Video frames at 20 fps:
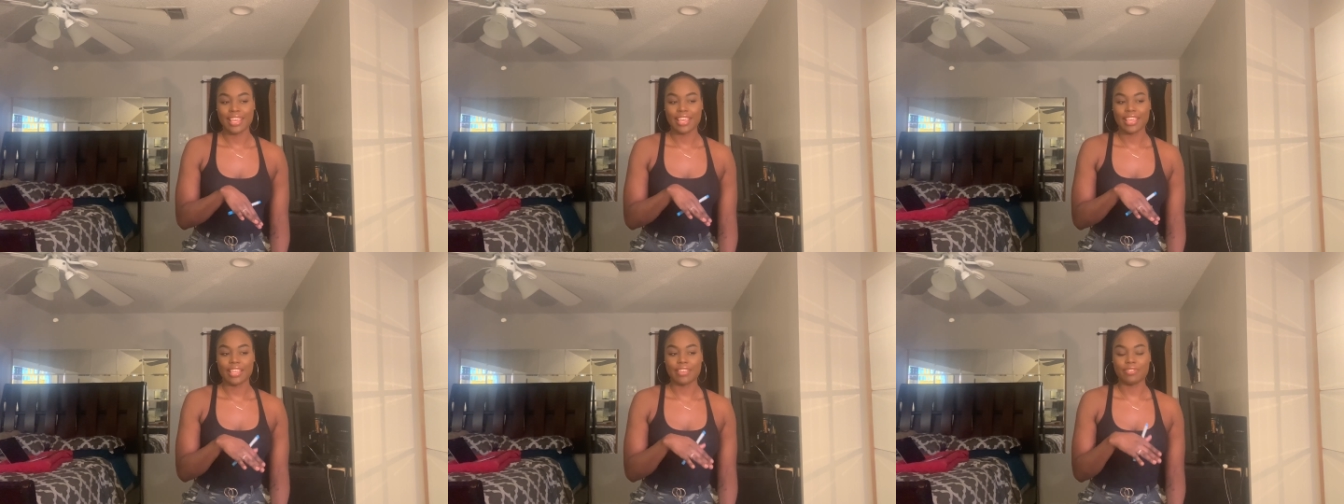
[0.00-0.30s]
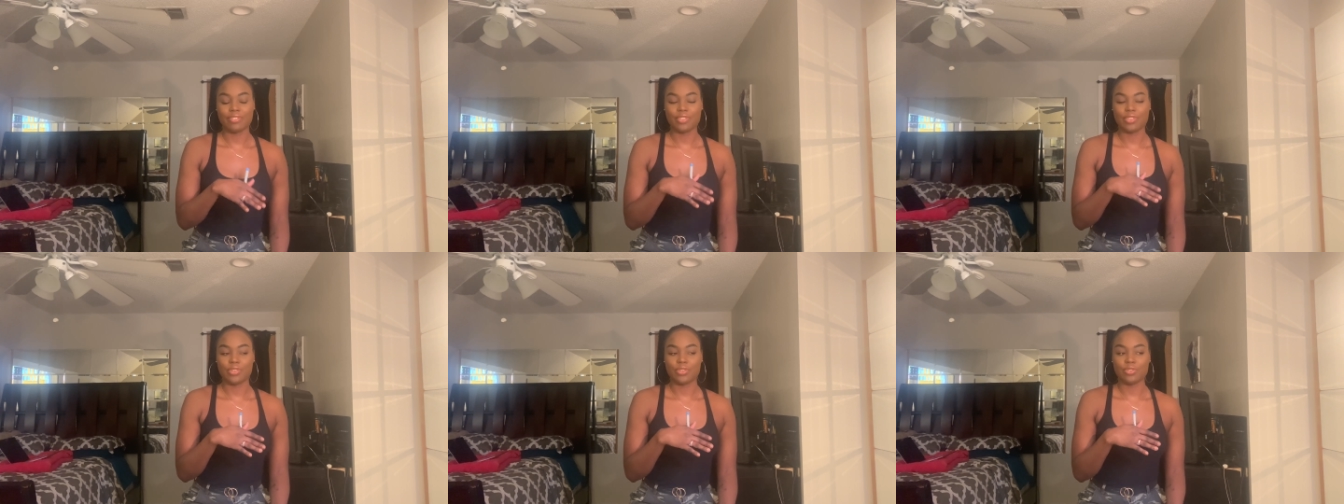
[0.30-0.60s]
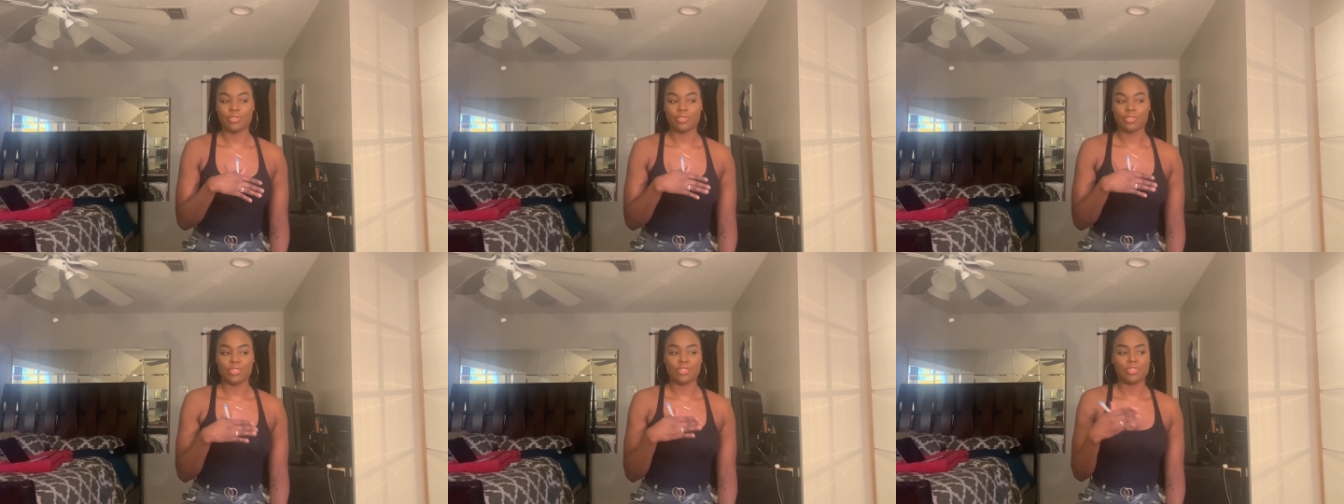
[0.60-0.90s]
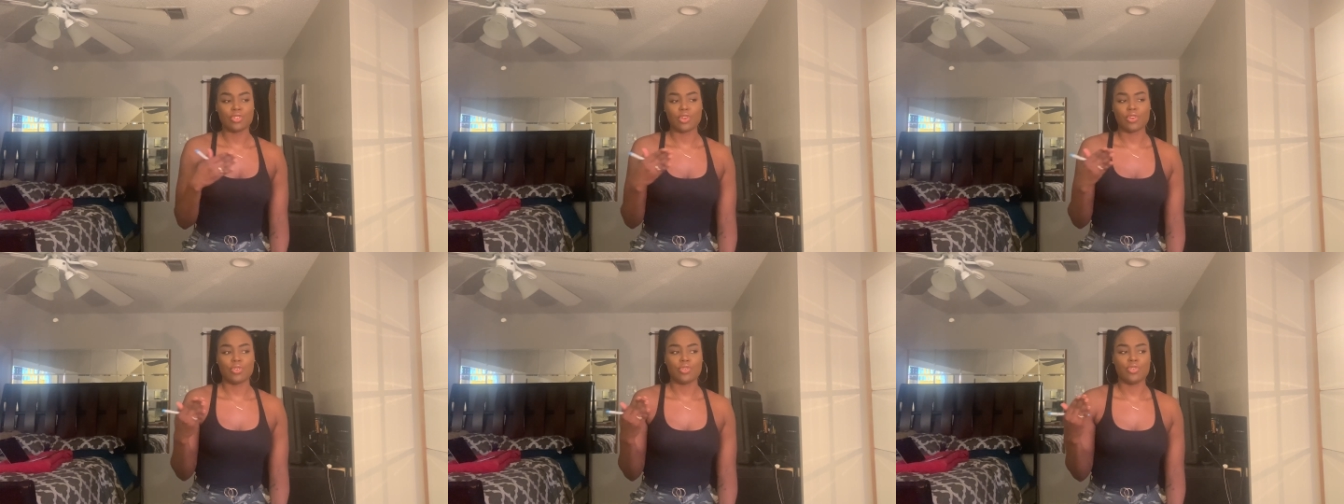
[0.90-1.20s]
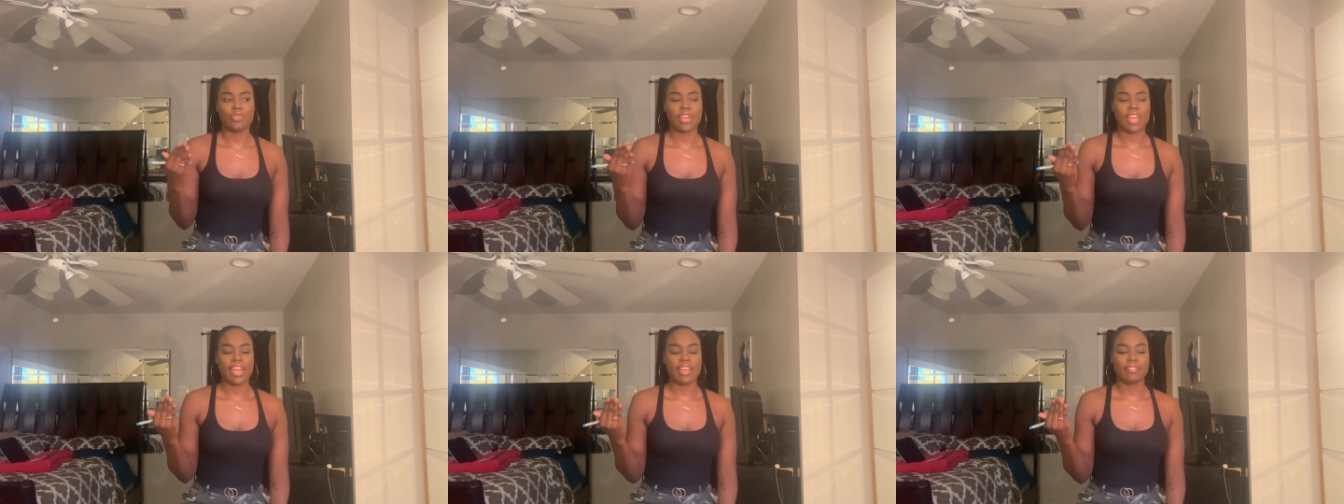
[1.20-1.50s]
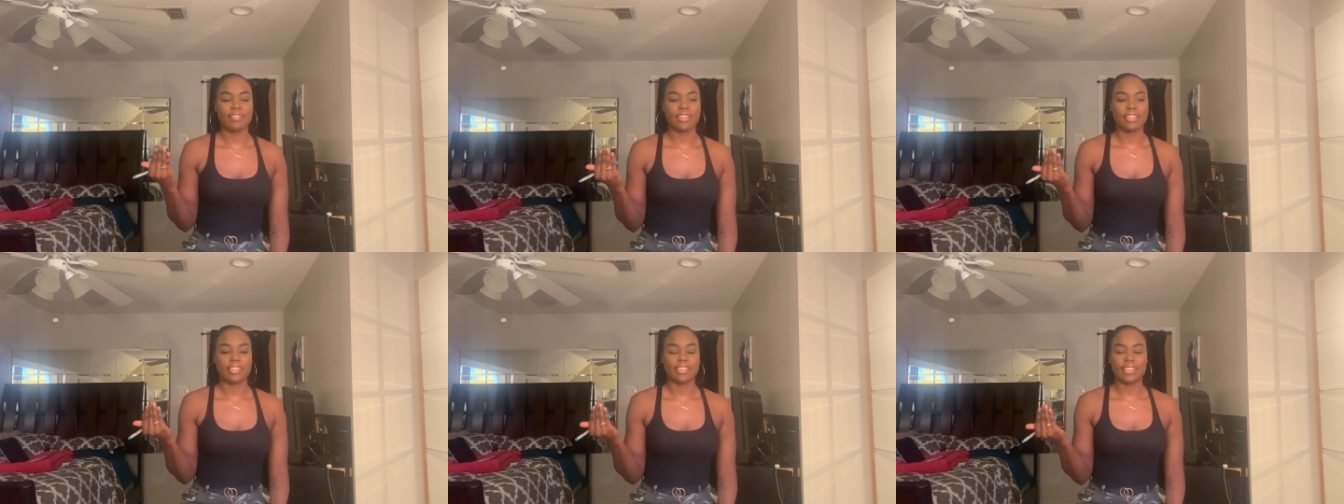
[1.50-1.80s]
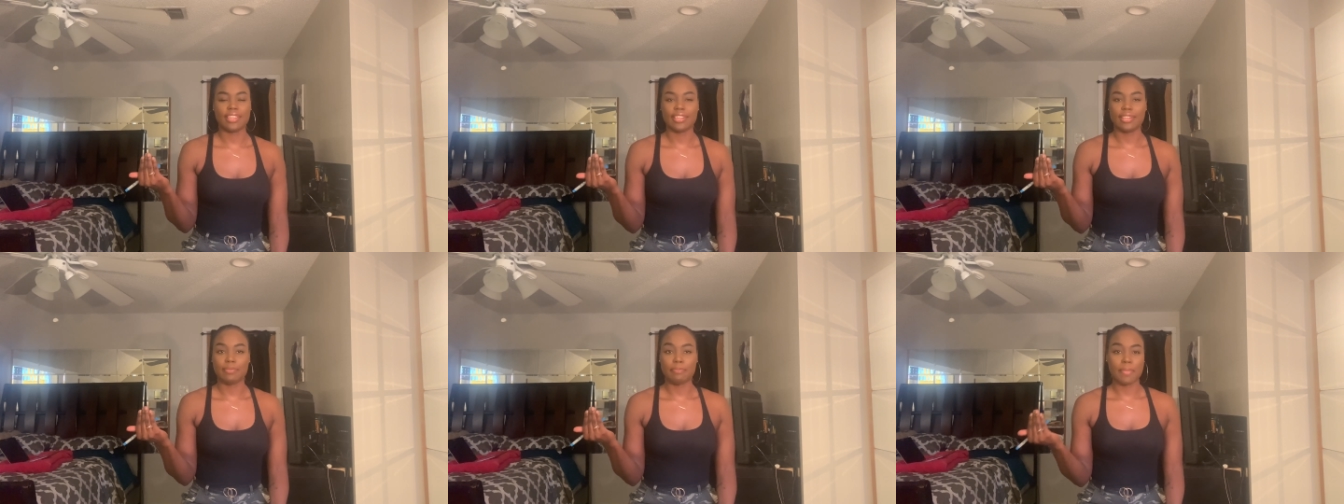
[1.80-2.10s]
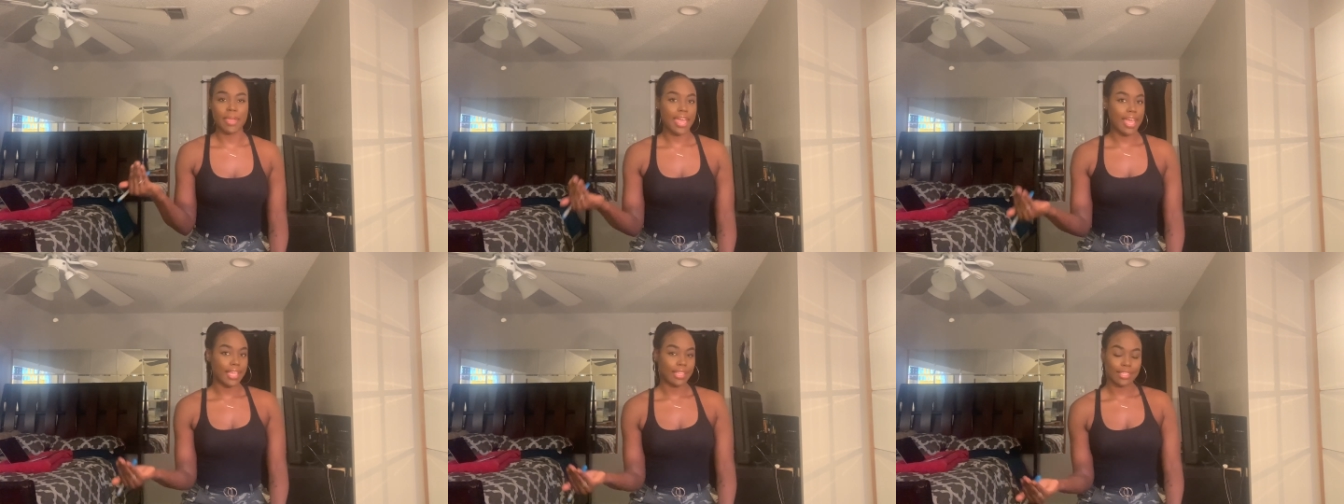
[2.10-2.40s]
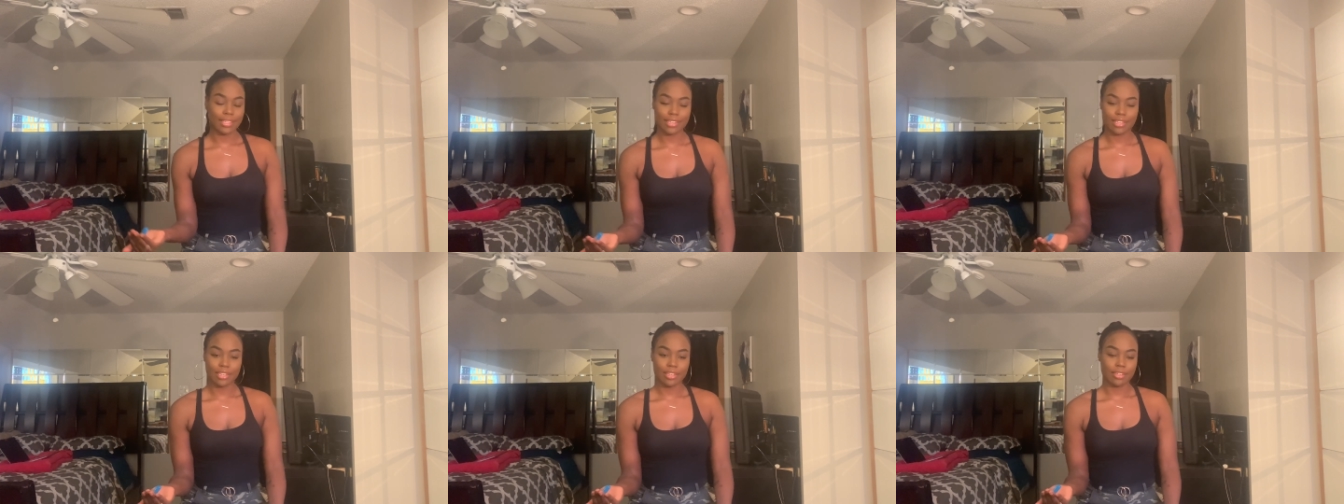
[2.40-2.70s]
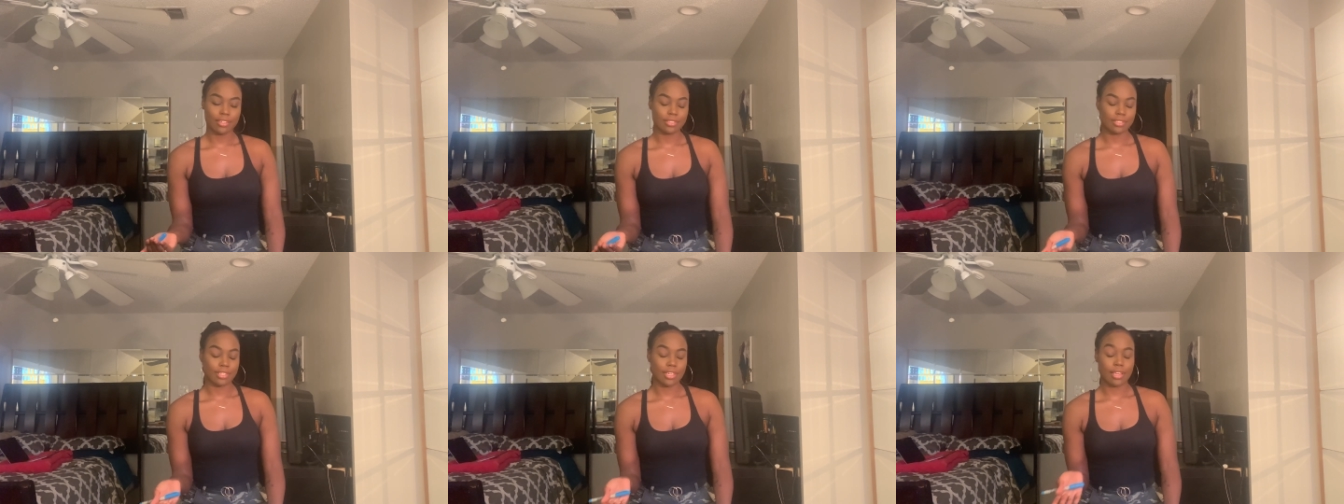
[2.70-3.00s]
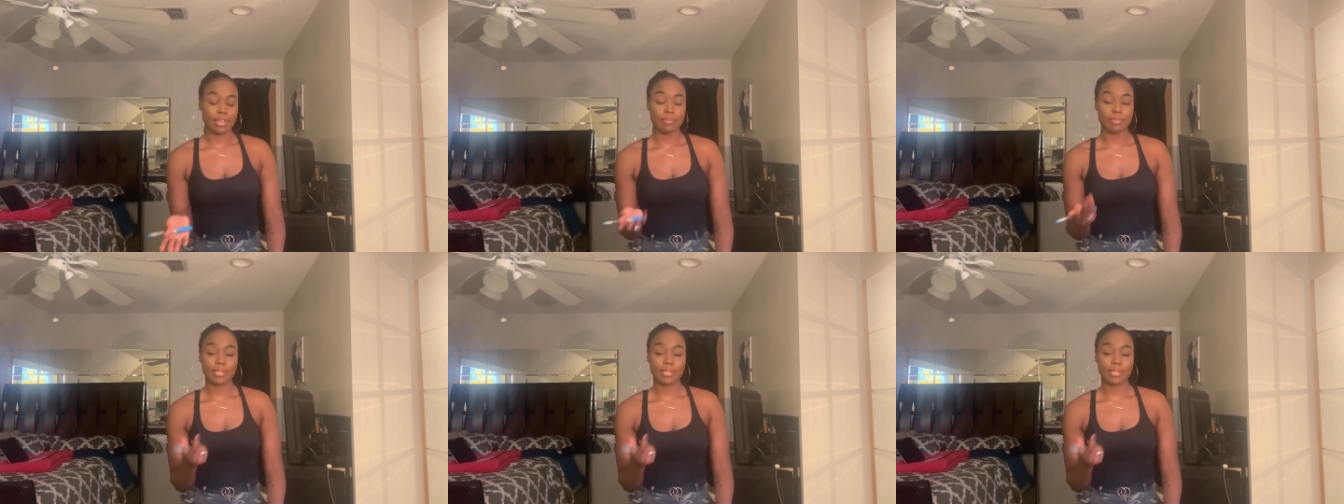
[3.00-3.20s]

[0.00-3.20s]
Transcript: if you haven't done math in a long time,